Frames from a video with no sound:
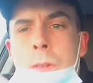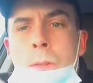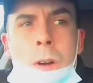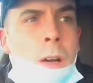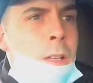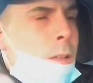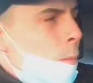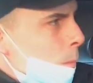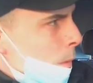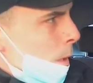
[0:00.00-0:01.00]
Right.
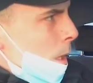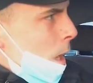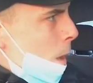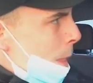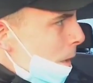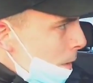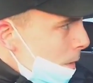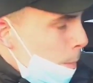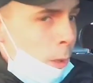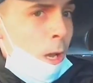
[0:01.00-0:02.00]
I'm not going to pull